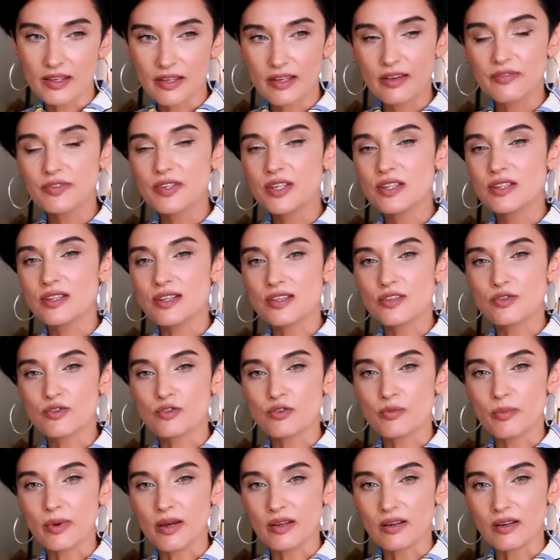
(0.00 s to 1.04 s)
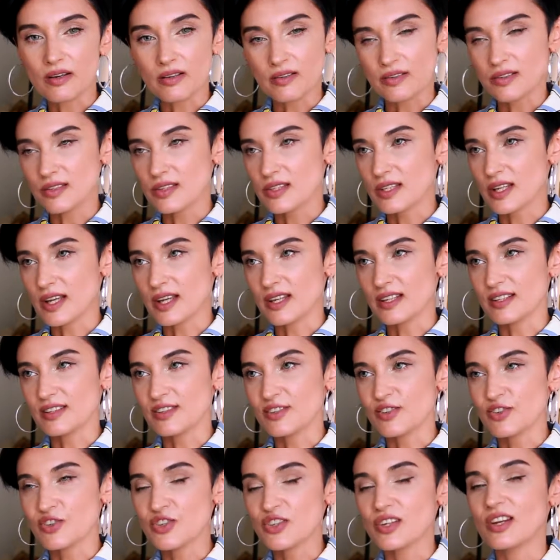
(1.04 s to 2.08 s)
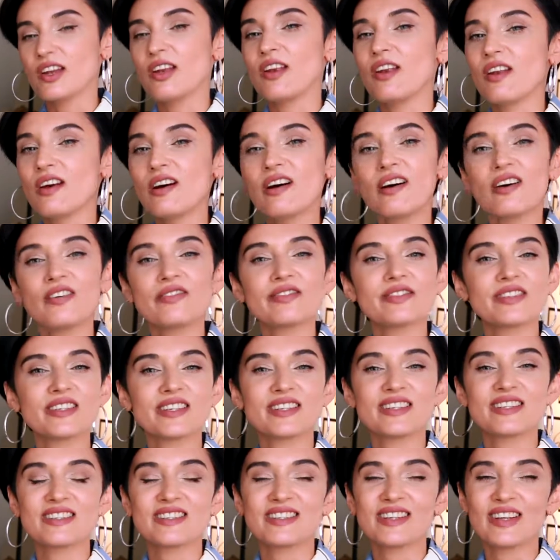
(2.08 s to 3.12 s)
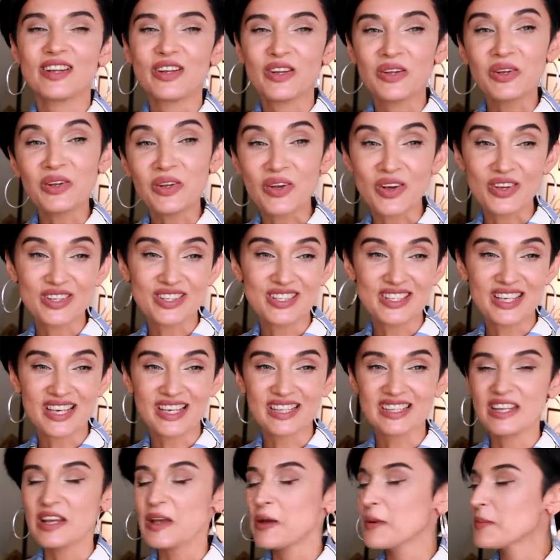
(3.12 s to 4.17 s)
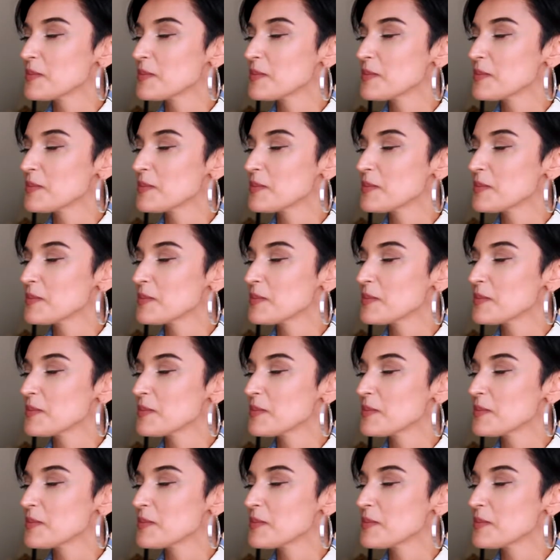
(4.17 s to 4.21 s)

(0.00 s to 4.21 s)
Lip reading: gifted this to my aunt and she loved it a lot, and